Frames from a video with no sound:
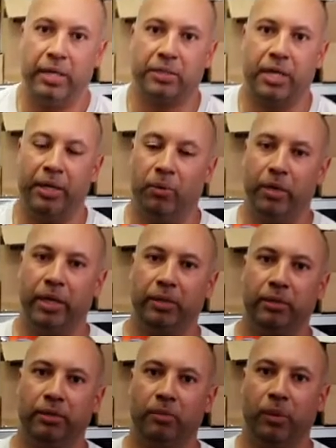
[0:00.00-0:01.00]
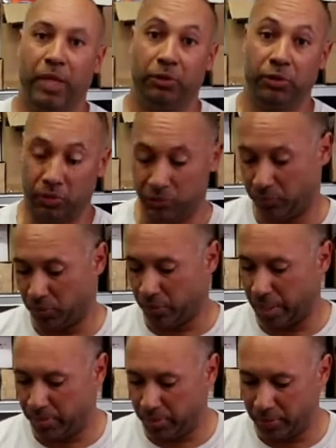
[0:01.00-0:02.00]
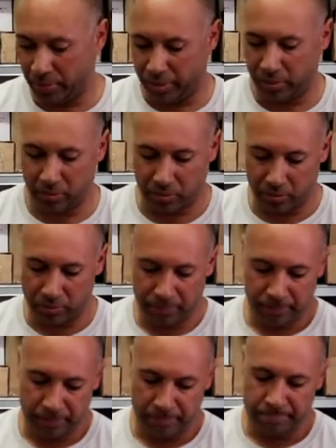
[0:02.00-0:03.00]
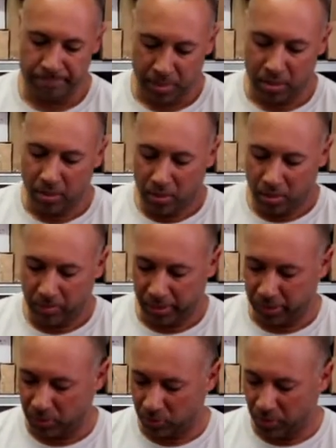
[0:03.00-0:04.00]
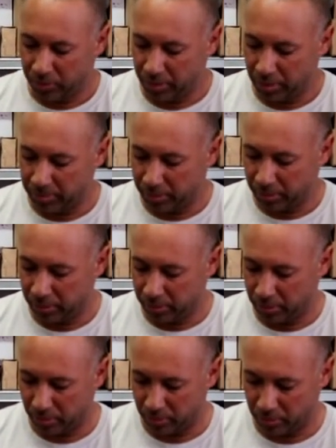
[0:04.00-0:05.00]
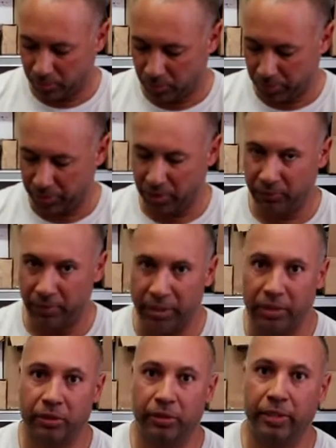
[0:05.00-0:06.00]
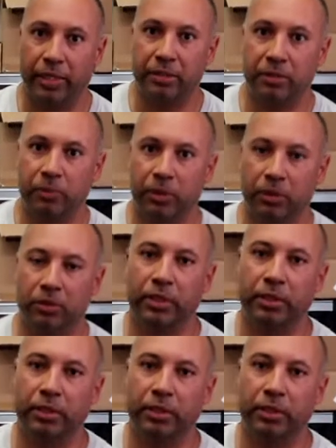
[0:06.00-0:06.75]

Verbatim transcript: that's kind of what I what I was shooting for when I put it right here. So gonna get this welded up and then uh, we'll test it. and I'll show you guys what it looks